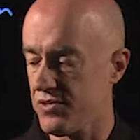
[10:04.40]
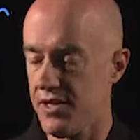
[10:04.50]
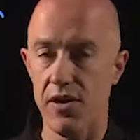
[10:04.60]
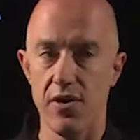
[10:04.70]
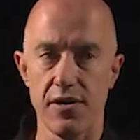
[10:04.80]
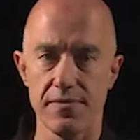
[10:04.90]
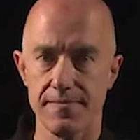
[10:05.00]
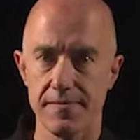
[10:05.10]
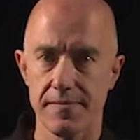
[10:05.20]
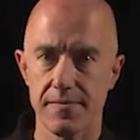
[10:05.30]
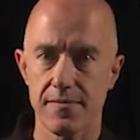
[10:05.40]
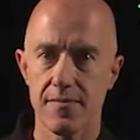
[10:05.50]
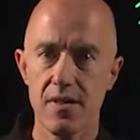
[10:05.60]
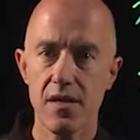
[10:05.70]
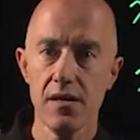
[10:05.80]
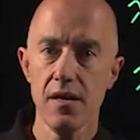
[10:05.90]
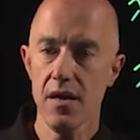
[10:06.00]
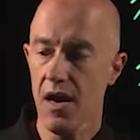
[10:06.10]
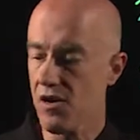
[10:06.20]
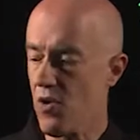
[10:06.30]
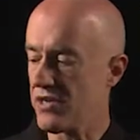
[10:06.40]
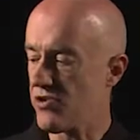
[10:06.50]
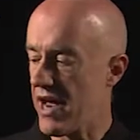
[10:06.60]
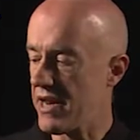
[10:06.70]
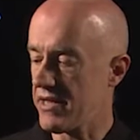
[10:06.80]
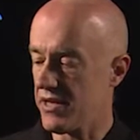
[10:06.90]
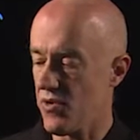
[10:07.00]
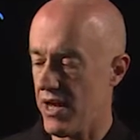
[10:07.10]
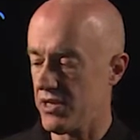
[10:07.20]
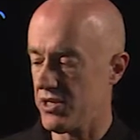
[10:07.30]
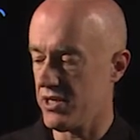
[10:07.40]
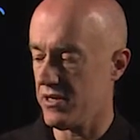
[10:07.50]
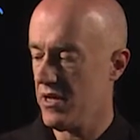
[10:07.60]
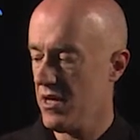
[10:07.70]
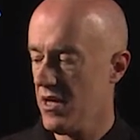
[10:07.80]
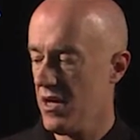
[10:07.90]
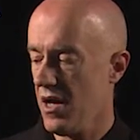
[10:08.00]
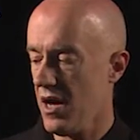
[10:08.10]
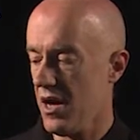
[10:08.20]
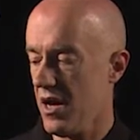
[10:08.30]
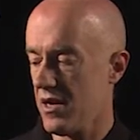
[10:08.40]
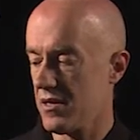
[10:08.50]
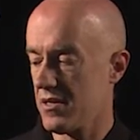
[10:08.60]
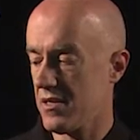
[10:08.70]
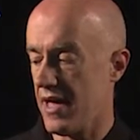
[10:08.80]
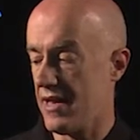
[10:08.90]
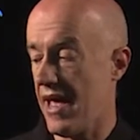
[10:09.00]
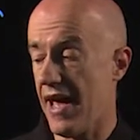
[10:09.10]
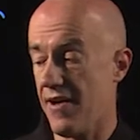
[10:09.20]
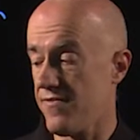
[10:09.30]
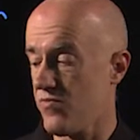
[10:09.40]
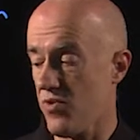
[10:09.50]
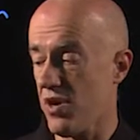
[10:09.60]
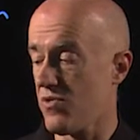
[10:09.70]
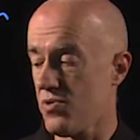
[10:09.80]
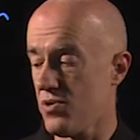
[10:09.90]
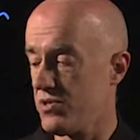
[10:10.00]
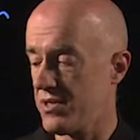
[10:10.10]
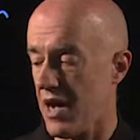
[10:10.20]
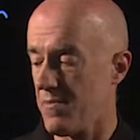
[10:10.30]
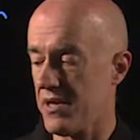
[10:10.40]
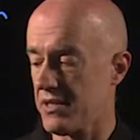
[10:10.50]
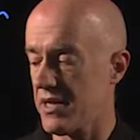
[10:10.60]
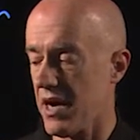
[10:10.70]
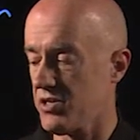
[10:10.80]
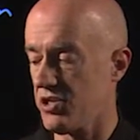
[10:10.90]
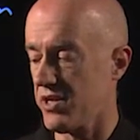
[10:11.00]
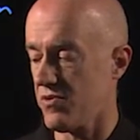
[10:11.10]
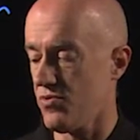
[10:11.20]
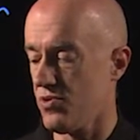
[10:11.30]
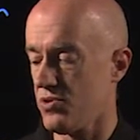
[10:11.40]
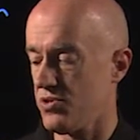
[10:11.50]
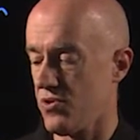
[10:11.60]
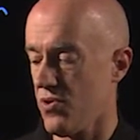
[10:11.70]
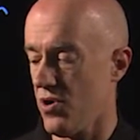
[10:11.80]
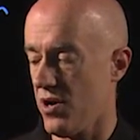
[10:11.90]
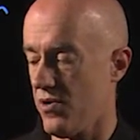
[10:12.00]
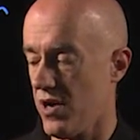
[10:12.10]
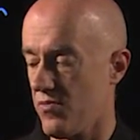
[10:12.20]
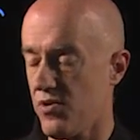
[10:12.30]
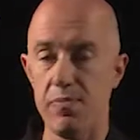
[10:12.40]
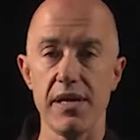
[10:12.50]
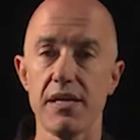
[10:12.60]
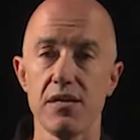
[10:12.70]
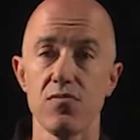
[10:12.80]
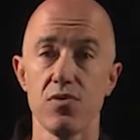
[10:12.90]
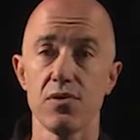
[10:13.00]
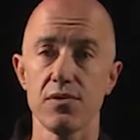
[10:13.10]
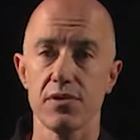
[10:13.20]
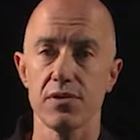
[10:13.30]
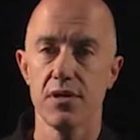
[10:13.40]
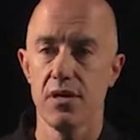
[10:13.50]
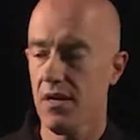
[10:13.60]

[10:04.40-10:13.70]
0. A quadratic equation uh, can have real roots, complex conjugate roots, or uh, repeated roots.